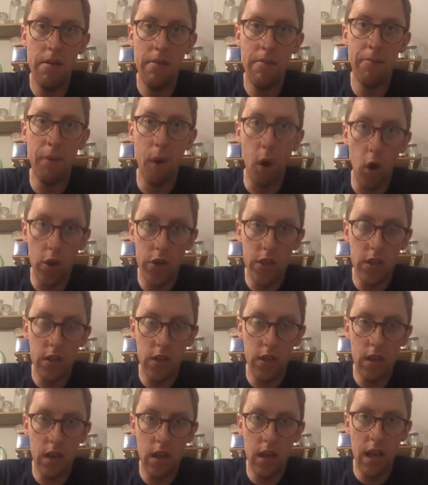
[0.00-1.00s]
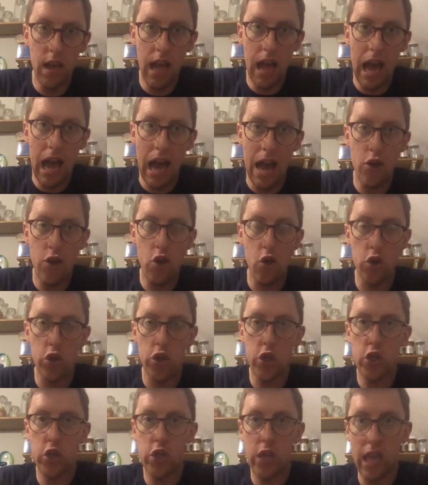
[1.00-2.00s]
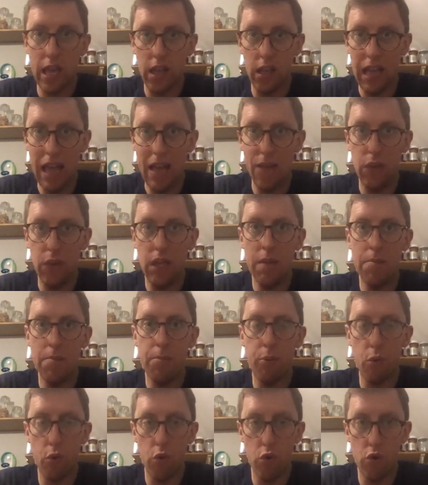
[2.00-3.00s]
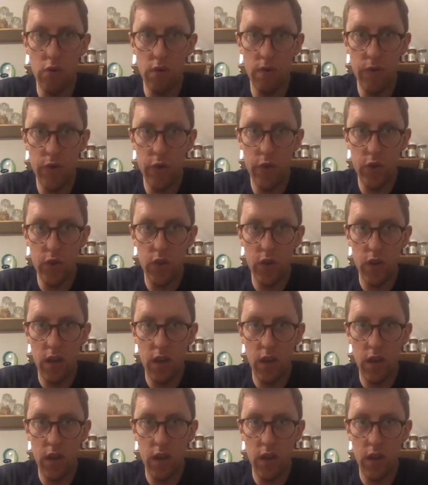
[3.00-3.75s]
But as your skill level improves,